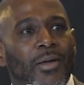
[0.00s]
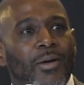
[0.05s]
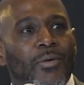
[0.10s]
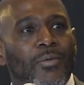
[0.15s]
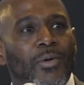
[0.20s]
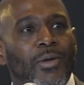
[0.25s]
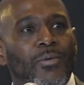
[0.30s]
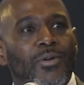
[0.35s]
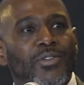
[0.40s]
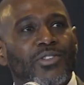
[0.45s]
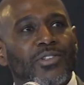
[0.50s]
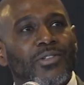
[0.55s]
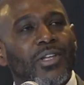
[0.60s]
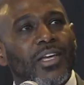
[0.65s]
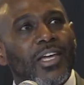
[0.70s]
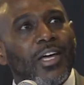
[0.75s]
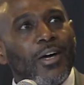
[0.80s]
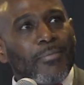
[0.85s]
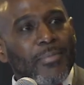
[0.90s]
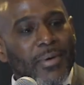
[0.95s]
We want you
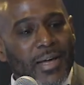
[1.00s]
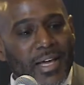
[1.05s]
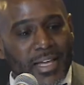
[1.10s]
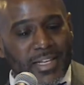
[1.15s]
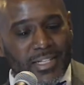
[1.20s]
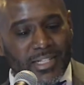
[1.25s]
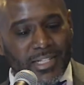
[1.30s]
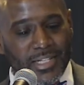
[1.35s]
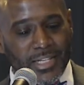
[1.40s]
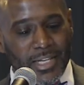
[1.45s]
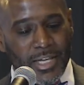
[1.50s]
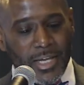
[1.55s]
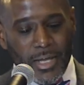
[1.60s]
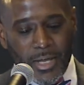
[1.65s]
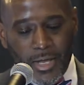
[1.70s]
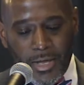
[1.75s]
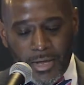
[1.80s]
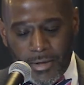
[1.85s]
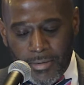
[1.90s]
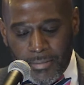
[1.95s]
to help us
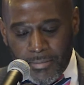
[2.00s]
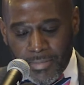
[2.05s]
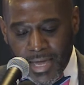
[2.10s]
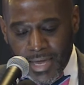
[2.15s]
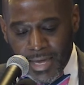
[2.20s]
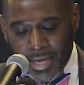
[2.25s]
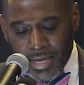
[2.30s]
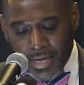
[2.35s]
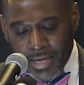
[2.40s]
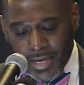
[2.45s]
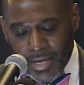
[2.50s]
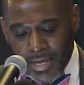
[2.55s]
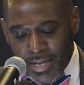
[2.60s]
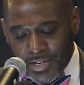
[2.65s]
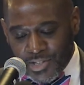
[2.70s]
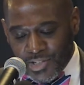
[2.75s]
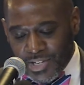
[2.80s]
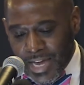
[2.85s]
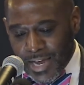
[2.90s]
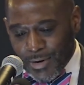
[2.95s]
make
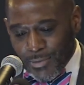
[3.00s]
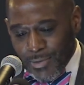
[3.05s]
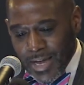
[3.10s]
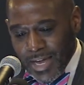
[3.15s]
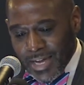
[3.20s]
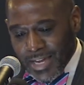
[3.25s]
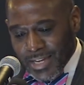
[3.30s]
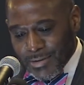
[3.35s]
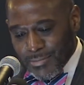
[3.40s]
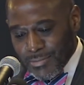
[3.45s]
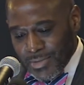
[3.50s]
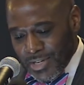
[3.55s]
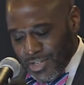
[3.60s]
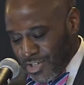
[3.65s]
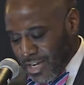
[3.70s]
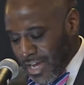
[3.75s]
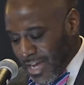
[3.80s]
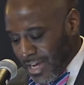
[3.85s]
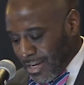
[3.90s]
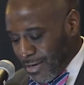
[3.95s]
Shadrach and
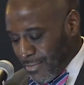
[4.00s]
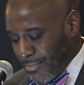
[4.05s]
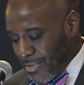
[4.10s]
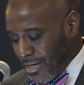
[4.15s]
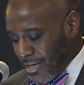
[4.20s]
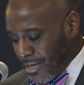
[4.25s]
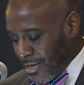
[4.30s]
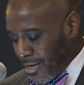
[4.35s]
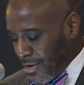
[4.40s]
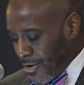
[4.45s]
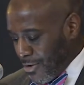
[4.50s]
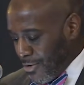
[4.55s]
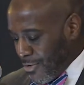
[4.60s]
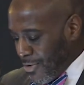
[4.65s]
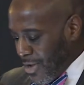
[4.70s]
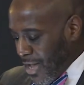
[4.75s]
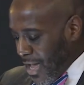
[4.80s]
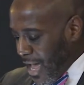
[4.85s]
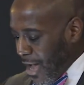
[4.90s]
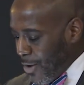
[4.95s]
Meshach and
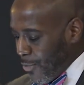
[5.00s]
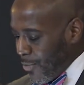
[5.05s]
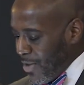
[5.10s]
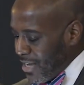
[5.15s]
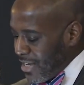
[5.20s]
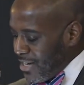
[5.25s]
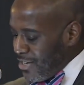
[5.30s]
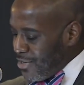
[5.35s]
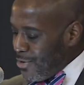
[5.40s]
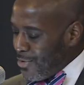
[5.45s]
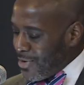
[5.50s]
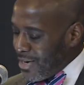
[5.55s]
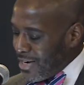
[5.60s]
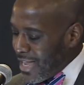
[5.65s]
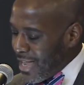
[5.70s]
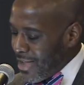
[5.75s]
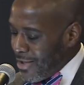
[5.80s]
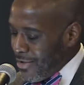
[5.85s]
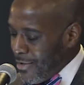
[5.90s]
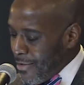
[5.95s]
Abednego, how we can do it
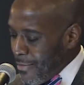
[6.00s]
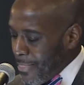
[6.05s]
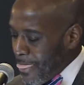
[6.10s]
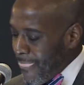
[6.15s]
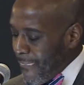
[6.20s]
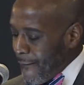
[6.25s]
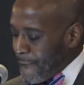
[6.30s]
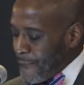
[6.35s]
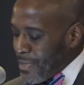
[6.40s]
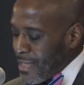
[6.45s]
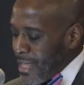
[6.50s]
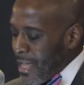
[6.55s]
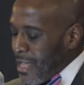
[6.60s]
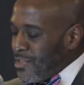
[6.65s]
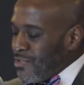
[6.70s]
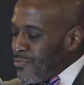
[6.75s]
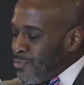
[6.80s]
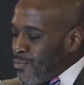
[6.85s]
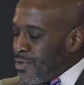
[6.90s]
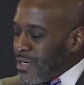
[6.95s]
now.
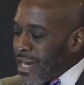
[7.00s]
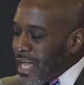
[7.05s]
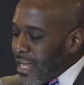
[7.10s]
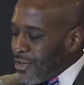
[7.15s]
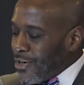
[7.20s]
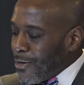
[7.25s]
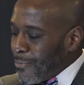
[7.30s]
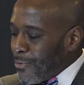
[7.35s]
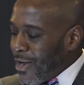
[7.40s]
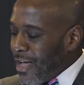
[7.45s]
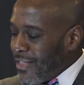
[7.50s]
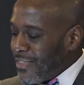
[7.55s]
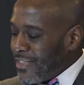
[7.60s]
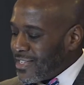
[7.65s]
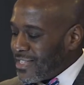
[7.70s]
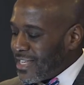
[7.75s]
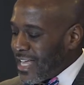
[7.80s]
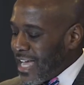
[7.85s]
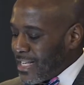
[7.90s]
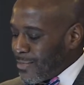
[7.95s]
We're not going to
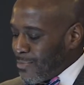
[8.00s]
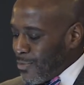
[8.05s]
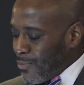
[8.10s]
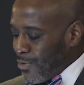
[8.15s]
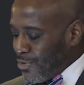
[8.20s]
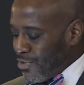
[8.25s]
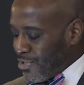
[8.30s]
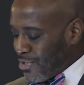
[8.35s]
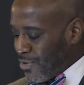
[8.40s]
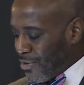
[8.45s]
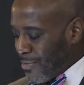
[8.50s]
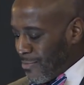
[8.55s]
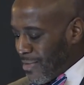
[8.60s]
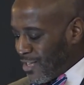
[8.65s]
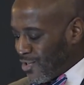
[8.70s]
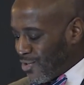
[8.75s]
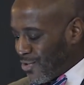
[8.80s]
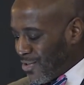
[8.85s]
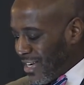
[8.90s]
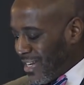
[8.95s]
prophesize, but we're just going to
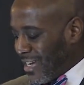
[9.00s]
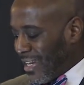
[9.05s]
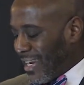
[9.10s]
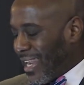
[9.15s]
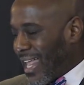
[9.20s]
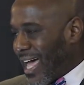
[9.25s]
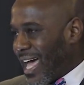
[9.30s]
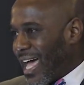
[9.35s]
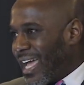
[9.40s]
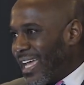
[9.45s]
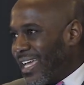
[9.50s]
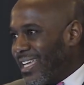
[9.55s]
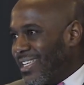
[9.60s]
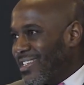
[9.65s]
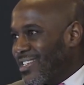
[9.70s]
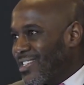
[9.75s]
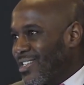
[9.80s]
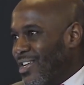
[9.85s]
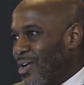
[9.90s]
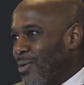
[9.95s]
make sure it
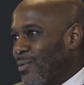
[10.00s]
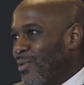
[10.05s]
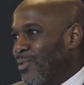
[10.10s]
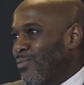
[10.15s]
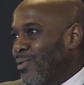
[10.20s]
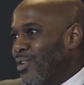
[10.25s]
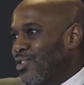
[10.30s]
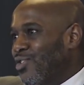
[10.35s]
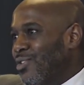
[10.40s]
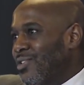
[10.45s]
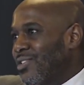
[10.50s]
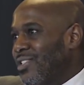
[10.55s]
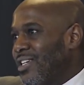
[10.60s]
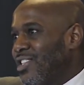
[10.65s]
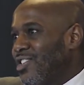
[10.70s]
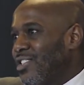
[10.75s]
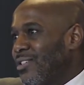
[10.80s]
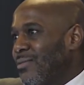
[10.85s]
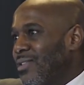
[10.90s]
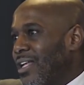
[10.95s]
aligns with what you're
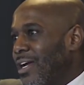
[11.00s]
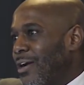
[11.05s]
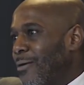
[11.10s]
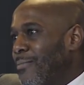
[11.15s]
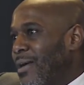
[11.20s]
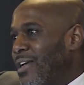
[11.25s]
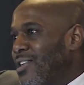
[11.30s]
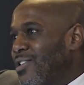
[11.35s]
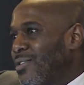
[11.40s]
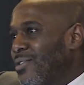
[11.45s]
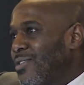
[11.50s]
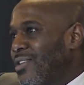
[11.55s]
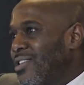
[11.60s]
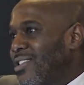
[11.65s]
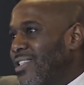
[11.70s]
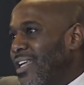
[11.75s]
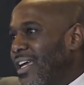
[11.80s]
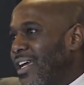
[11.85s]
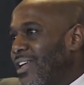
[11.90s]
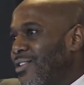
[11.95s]
teaching them there based on the
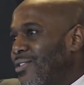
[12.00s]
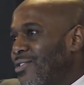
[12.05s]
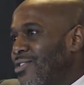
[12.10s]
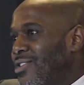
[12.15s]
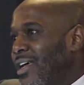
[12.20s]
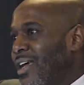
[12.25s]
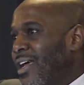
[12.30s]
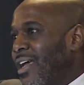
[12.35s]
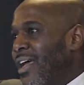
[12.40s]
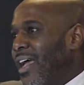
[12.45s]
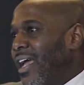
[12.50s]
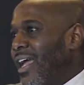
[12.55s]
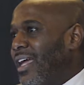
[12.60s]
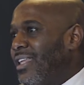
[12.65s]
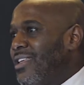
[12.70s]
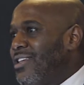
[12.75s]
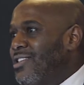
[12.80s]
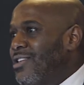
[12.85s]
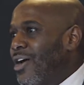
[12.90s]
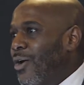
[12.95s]
standards
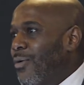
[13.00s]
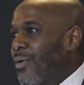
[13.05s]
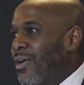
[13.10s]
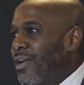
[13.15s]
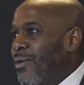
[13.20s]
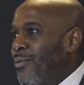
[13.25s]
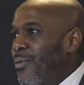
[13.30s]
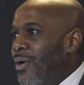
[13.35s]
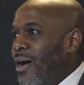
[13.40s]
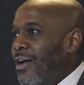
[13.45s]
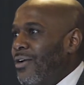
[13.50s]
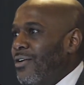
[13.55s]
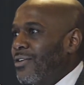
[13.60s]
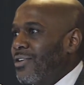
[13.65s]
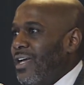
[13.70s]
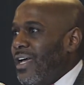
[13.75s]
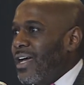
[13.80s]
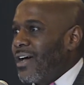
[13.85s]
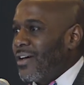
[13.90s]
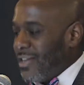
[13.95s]
and these already watered
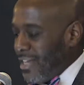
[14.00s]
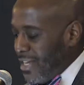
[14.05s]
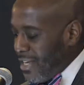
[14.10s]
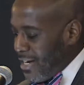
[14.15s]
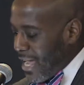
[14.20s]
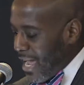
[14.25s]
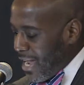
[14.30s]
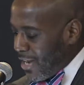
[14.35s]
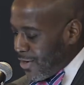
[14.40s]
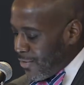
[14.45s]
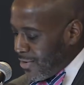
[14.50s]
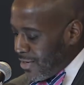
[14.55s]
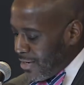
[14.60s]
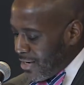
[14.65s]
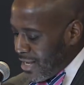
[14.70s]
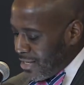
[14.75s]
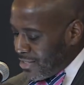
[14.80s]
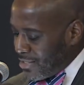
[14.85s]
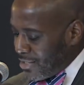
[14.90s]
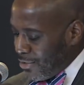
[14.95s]
down,
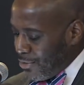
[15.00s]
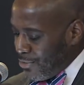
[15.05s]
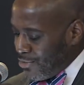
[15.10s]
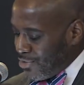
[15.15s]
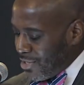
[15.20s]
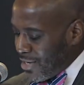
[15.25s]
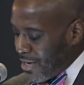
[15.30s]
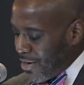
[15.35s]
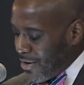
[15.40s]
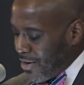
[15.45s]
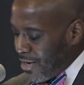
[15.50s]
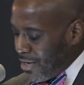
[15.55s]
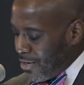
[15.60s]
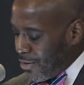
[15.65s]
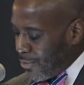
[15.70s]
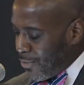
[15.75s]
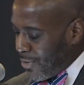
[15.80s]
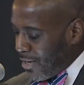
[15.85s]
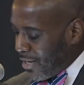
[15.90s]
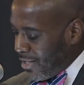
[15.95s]
inaccurate, exclusionary
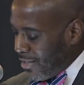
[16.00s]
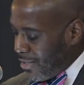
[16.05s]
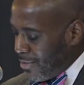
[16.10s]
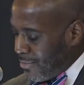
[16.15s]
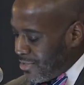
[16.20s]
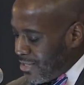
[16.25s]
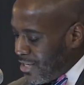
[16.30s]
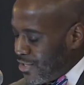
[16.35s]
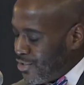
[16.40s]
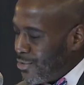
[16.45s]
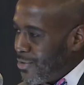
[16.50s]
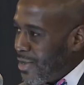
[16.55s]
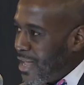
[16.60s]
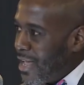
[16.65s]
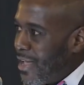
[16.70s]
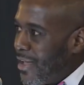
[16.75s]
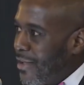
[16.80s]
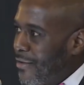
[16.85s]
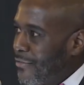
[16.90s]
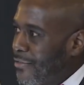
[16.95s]
curriculums that you
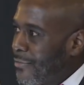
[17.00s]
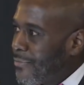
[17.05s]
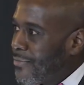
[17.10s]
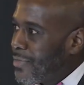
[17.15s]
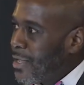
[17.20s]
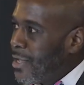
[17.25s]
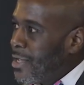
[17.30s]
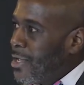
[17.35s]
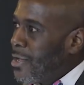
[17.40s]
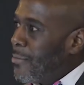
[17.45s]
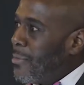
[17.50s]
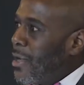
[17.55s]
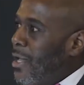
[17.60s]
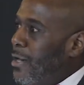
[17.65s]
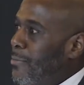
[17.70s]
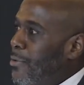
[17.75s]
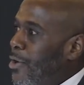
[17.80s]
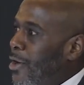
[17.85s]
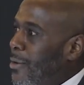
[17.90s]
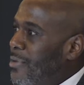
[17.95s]
have. My
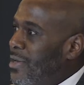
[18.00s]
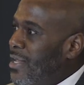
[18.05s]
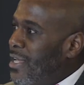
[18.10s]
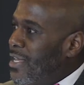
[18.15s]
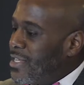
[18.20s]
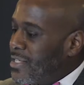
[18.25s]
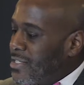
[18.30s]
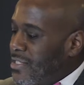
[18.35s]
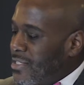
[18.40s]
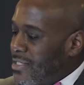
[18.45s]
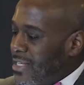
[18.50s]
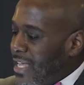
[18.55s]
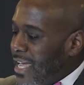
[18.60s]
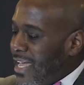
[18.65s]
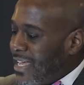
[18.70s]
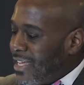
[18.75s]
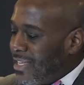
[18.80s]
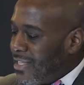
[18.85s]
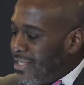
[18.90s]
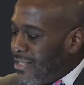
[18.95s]
department has
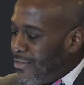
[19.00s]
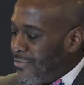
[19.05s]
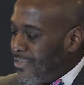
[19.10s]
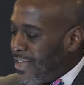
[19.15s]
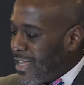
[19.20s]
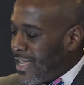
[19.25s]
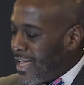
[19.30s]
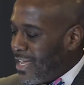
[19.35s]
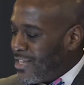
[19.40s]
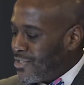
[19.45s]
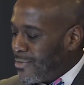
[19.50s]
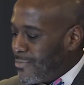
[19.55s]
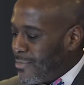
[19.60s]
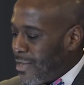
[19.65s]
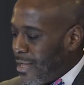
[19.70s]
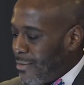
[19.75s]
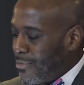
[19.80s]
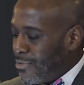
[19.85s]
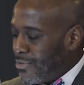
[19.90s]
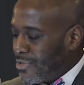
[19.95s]
taken the Vacation
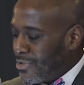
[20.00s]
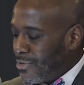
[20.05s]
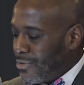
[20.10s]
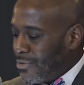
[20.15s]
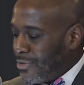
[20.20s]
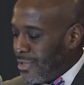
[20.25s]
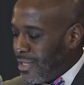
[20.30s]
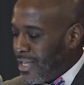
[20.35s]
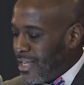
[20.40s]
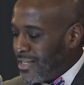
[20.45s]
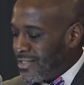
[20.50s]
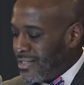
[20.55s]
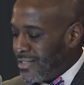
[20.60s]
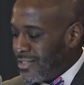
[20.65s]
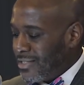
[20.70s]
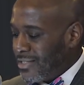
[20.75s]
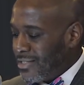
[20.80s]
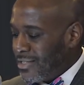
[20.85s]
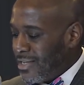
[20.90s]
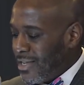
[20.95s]
Bible School
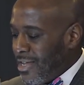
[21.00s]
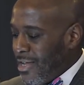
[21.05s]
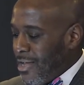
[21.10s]
lessons,